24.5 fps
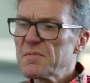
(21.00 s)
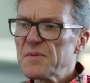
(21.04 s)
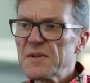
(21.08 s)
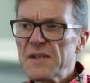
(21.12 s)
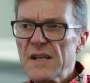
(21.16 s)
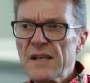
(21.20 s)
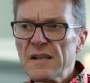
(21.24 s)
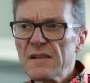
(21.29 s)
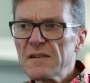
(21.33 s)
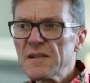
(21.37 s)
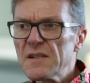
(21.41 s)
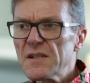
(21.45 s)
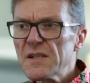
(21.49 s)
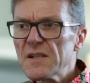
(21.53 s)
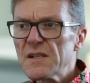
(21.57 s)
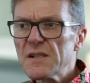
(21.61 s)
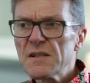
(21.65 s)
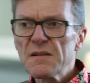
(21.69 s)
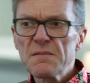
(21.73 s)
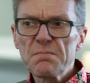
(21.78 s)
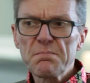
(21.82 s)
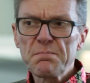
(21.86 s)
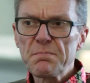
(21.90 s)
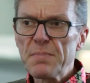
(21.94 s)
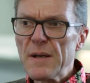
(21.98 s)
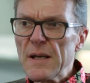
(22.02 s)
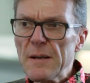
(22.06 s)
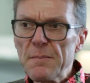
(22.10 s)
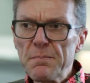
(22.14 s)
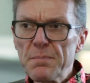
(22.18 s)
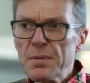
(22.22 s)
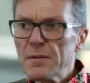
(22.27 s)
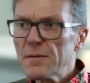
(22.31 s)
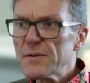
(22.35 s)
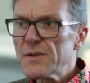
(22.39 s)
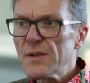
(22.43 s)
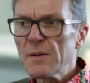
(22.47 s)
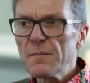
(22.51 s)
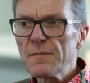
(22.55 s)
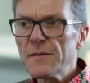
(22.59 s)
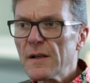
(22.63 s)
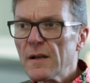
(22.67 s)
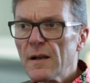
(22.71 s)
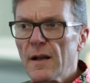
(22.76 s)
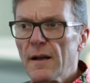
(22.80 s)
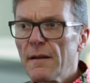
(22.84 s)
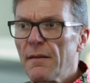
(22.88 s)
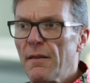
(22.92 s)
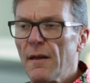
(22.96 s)
six people,
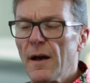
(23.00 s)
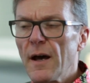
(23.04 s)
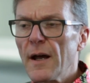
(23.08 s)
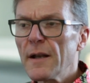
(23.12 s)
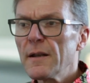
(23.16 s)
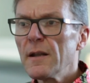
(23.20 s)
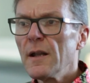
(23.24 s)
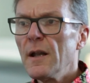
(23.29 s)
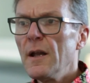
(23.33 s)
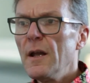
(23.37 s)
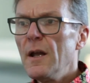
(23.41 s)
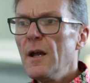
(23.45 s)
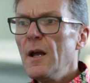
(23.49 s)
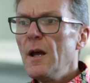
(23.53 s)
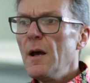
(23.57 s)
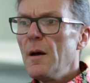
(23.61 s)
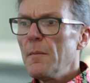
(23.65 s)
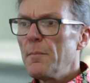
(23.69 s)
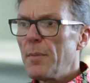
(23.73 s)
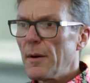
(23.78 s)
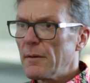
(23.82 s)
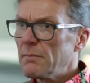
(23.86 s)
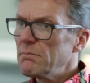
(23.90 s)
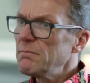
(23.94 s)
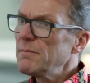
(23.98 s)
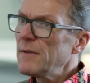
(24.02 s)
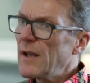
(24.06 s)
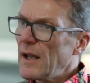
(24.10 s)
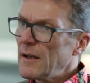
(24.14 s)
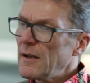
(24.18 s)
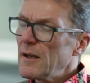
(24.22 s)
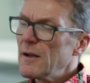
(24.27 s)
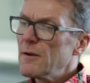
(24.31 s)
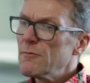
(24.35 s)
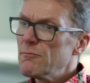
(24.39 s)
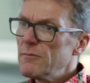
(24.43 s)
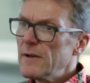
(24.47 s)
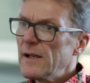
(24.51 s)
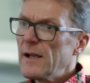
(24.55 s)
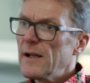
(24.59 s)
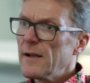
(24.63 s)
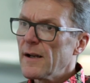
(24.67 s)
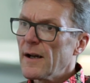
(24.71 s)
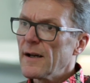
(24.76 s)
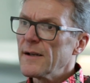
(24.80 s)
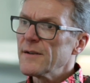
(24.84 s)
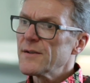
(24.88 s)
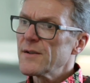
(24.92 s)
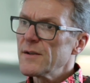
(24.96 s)
something like that but getting a really
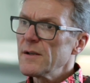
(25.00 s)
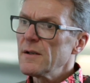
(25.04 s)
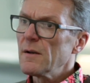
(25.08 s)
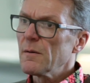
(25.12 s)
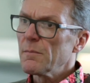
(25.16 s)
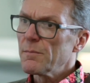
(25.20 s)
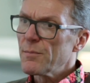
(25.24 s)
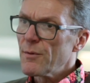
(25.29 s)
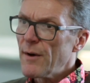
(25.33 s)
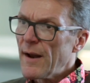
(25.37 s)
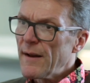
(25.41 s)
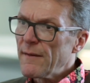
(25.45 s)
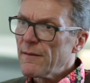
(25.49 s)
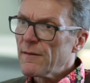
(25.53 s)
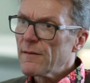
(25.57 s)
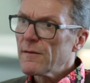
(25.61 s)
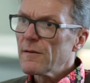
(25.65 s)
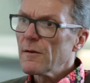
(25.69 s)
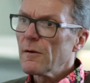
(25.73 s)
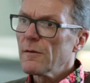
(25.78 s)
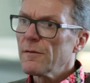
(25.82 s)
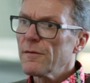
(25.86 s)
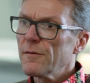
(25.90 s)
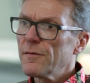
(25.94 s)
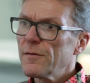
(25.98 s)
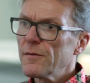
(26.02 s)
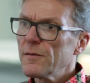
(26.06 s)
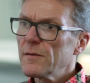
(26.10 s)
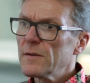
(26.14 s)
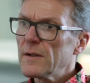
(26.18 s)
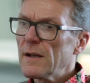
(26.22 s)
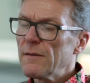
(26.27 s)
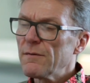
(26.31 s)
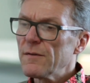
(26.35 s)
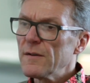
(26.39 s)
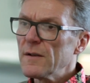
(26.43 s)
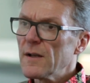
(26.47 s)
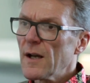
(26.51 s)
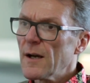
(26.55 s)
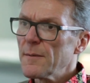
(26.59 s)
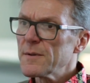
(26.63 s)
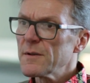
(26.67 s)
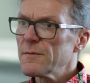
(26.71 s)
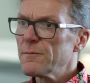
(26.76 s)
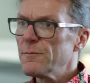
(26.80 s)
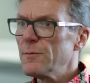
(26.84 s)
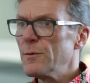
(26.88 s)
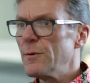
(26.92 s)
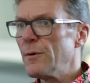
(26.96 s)
nice you know breadth of different types
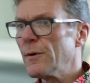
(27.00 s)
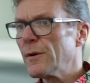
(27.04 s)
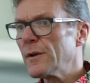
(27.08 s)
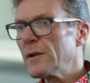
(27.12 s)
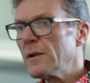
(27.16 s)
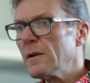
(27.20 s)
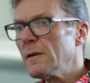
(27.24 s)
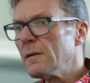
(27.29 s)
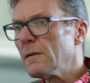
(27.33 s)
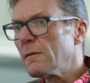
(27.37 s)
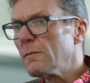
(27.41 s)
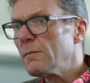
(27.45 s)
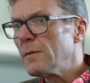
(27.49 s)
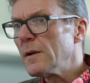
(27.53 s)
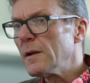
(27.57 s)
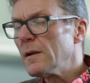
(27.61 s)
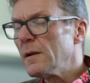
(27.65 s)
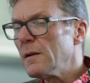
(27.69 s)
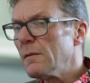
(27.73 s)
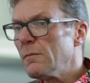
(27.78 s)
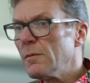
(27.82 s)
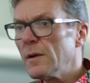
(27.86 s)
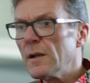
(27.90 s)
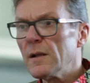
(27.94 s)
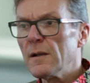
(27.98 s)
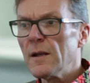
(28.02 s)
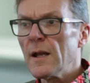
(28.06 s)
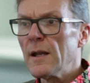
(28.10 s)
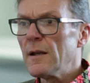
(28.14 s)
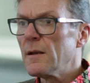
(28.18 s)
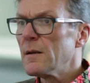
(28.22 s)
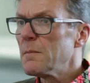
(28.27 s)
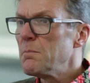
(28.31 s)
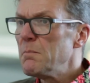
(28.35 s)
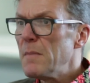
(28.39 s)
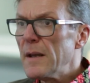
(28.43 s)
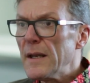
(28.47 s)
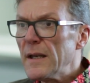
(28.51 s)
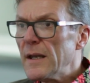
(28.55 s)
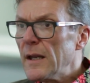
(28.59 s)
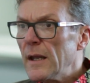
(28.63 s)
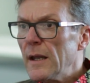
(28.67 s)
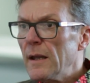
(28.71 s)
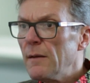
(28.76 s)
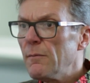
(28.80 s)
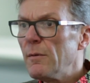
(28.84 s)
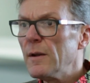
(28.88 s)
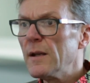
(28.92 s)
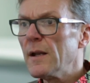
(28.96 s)
of work you know we we did
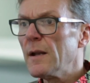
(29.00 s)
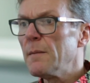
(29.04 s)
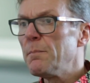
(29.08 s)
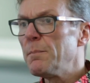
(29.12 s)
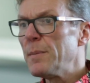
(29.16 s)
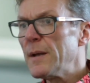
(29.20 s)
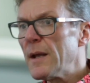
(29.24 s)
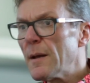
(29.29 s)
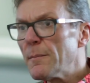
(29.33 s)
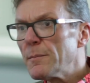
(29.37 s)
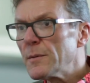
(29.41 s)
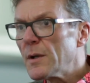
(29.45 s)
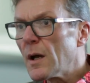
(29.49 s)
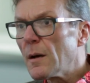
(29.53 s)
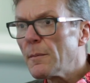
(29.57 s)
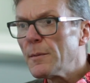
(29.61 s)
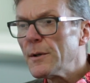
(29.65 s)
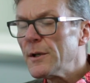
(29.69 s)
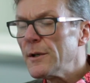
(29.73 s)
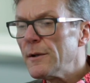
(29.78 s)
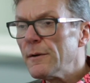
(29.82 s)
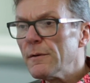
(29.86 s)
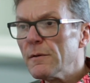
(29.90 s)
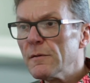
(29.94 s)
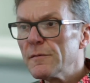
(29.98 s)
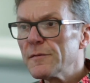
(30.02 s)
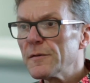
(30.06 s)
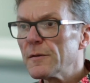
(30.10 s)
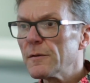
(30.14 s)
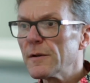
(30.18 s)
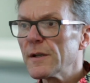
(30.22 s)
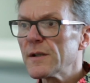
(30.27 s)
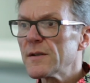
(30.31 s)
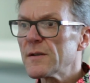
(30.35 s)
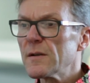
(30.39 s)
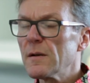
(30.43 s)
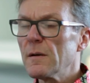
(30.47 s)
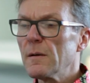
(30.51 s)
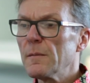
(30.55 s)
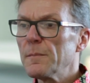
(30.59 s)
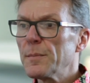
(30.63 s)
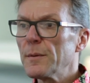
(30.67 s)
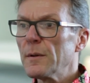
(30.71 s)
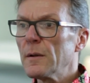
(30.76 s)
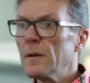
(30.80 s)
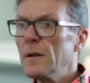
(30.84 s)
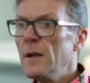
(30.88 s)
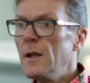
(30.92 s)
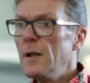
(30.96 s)
mini we did bmw for
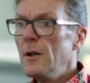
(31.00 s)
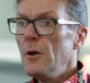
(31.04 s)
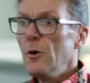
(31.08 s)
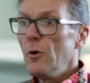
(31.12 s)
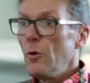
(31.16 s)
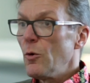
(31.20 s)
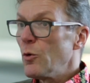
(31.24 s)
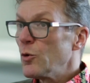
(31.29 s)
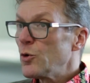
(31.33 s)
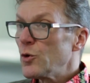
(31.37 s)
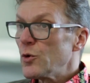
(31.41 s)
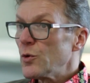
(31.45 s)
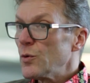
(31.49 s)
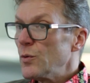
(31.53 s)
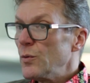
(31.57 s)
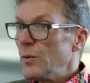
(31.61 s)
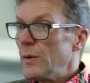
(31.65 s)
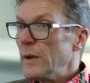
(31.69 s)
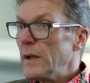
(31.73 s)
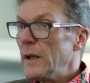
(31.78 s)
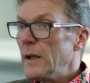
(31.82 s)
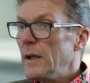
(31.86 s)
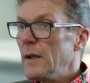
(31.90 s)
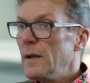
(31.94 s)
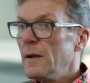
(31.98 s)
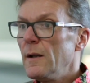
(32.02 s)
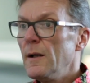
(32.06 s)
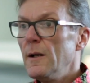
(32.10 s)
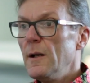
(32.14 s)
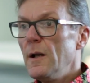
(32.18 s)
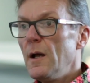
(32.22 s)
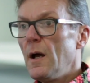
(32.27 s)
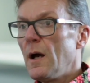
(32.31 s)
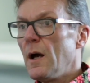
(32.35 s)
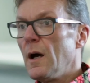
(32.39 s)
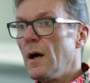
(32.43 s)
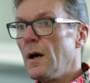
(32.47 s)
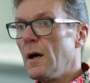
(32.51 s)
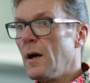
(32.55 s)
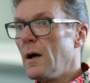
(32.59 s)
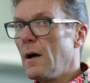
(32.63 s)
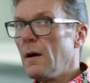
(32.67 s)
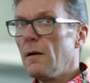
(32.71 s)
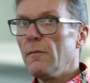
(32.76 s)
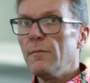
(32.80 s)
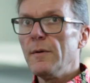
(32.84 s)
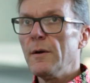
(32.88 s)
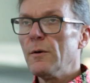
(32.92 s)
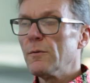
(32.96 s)
example or tui
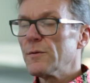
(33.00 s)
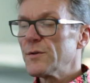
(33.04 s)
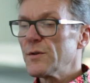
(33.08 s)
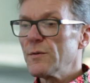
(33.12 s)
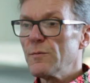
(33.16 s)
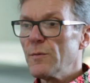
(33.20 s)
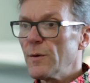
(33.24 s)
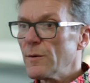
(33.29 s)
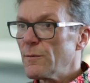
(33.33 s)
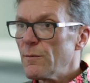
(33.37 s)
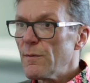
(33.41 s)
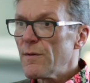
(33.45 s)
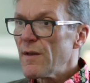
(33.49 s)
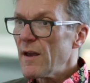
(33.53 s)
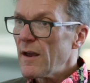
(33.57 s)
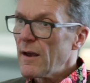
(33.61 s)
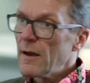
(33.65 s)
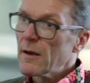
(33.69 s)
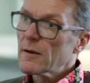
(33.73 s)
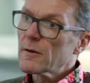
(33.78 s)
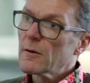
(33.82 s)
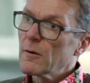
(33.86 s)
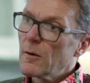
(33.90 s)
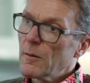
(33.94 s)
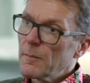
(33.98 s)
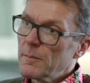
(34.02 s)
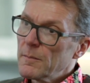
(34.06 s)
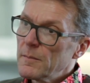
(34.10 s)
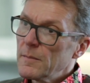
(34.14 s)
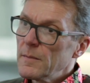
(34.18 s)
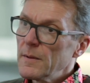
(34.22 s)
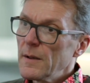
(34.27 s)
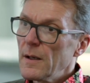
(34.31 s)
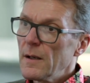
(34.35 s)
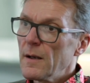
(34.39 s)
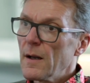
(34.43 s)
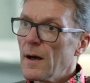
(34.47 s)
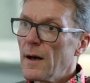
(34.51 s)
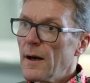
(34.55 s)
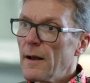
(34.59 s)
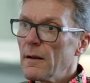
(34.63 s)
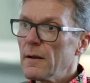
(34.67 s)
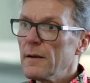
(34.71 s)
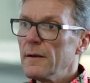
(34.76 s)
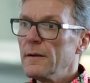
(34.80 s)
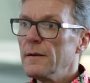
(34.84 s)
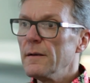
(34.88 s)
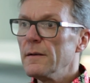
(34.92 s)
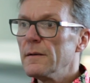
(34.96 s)
uh, we also worked with Eircom in
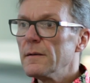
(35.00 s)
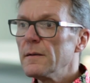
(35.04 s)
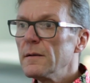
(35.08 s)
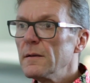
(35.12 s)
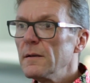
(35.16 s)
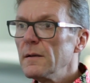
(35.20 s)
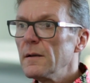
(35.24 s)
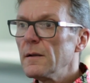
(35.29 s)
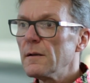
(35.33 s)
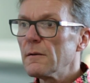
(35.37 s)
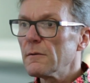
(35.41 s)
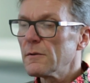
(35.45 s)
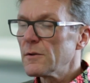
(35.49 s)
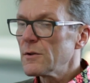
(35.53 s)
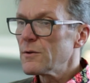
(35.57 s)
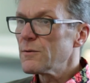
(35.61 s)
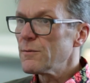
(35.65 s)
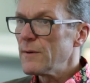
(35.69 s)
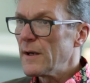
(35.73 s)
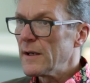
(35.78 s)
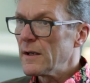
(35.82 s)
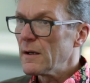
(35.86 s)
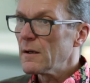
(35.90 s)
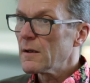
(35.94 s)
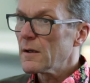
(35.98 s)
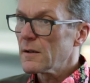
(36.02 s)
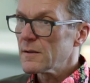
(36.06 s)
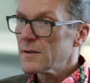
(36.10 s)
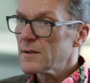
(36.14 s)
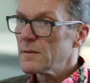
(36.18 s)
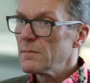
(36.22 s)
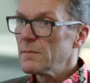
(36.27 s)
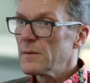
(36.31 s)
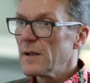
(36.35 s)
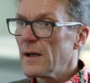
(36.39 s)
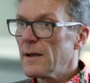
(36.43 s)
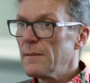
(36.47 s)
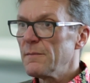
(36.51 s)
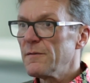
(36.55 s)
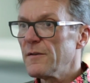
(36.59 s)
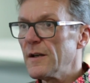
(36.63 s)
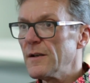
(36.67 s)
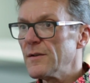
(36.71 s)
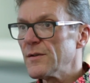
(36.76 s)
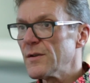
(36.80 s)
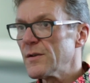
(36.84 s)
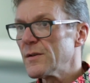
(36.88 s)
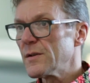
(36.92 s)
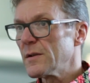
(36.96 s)
Ireland, you know, creating custom
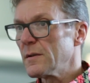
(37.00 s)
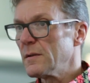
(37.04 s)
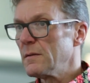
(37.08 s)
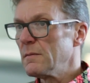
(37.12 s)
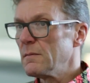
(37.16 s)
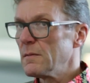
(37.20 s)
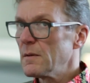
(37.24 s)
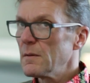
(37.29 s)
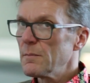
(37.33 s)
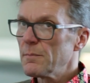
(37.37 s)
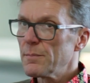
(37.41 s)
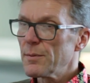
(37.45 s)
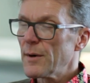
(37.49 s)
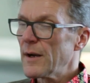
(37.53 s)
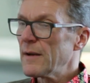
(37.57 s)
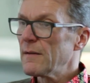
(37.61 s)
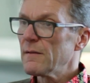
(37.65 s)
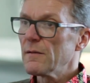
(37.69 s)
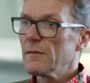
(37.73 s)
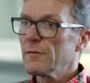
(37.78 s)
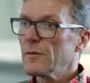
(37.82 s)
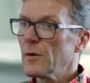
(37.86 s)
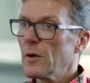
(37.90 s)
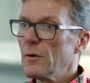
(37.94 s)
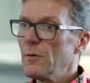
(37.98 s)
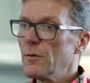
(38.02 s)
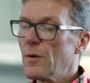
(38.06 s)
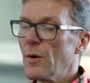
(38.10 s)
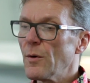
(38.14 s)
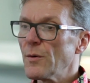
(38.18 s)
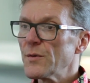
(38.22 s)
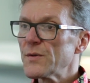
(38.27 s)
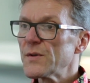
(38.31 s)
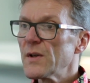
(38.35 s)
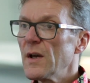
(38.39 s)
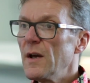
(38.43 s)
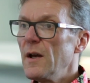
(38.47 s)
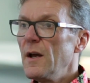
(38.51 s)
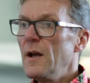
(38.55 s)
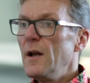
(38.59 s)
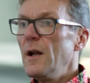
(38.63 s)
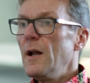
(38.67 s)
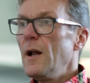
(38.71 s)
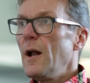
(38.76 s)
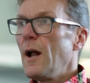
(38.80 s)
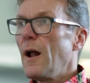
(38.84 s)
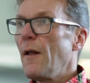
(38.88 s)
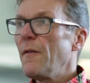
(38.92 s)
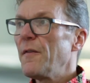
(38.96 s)
typefaces and breadth of logos.
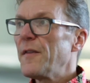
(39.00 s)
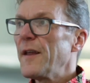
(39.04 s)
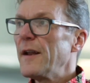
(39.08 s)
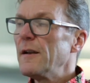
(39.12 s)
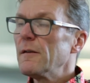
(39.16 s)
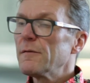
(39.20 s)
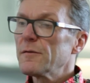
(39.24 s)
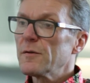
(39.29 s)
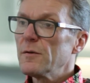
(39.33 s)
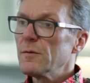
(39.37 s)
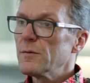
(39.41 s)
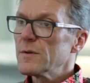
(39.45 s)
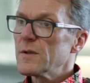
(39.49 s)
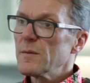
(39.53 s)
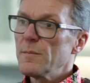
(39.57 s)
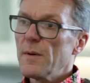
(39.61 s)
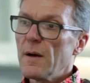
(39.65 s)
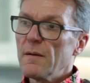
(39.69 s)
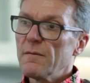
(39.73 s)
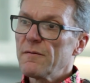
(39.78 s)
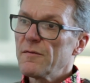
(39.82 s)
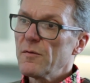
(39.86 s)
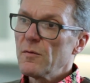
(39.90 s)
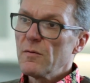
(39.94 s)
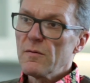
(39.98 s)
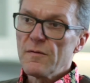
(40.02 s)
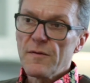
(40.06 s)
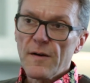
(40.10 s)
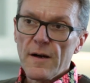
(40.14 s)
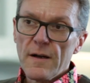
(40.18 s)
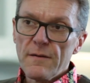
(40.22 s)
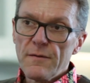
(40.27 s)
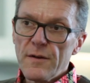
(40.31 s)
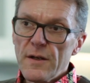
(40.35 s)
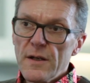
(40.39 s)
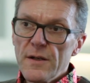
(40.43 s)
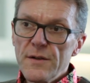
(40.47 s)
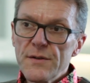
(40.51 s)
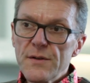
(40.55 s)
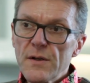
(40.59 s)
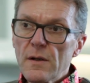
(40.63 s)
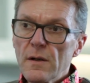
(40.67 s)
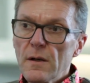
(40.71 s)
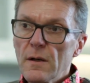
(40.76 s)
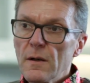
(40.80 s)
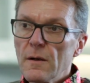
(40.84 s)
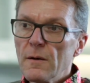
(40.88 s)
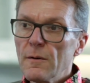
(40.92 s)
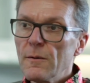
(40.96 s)
And then, of course, about four or five years
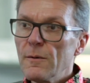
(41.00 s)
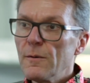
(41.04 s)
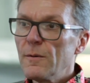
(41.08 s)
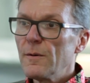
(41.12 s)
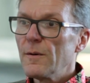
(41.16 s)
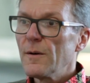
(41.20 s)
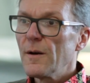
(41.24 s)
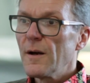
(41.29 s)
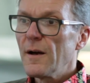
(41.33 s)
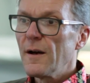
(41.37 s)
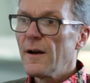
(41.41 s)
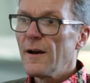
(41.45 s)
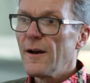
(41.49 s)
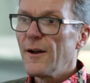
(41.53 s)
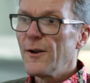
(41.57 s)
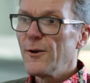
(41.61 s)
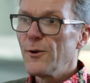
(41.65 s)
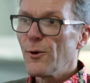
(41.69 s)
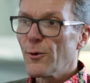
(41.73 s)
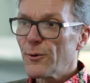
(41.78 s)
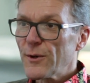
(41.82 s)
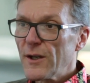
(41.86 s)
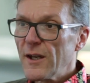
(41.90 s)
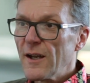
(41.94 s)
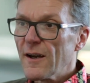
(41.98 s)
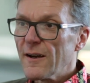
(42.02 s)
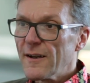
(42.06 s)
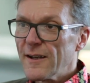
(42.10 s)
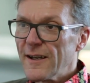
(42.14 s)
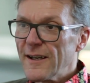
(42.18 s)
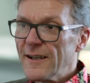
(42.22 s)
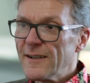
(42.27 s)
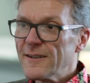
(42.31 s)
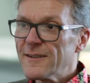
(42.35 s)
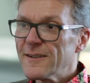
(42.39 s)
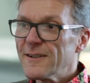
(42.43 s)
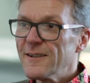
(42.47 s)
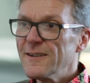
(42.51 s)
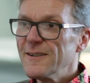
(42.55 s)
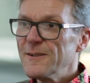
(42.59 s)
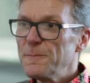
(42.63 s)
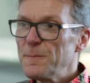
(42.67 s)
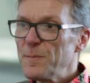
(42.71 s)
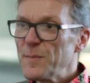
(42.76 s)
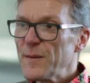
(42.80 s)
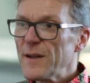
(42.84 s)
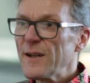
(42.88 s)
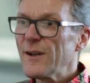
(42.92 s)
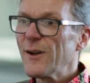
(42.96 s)
ago, uh, Nokia hit,
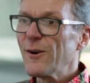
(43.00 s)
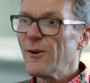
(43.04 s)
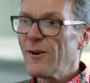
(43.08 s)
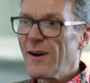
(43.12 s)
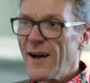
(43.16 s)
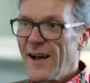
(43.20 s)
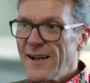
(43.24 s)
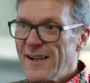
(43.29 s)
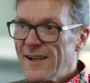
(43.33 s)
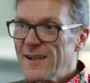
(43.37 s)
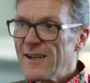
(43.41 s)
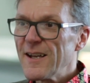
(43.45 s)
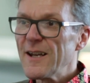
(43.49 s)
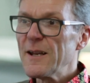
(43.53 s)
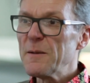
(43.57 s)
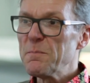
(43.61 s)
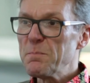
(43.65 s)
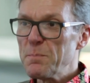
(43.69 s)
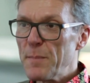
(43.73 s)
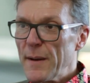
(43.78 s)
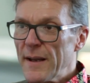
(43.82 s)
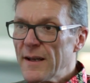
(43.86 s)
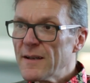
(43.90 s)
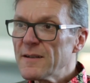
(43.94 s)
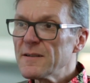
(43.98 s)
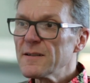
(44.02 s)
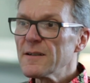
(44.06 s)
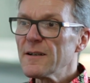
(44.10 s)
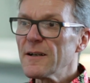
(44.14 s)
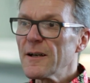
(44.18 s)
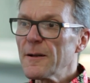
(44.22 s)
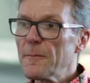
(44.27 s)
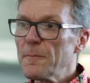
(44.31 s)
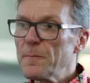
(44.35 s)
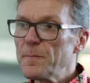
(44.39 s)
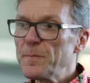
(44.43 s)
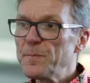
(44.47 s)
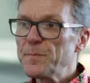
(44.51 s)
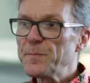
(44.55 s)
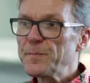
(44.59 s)
you know, and it hit big time